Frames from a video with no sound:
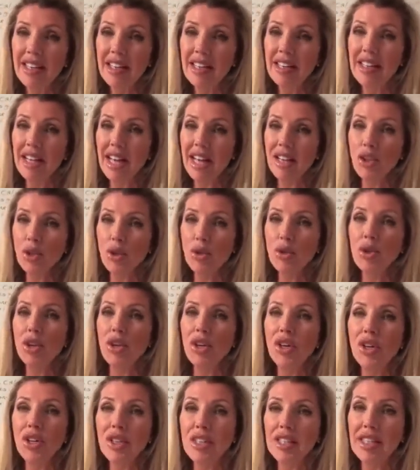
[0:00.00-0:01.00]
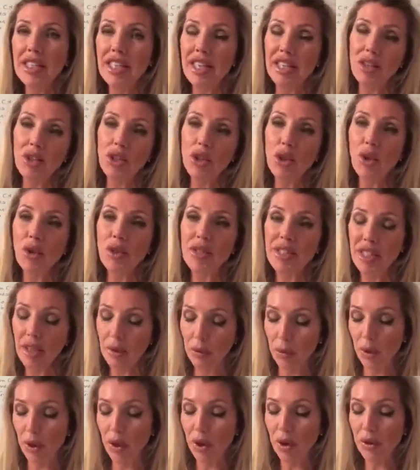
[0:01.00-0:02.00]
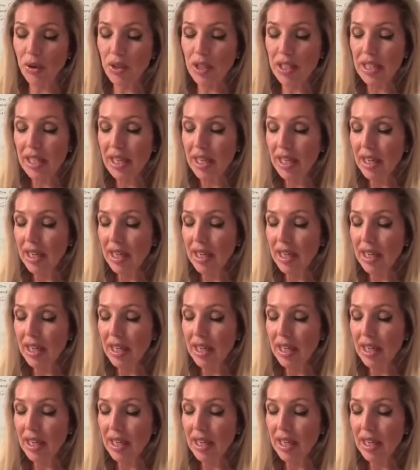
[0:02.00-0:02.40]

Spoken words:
natural nurse in a toxic world.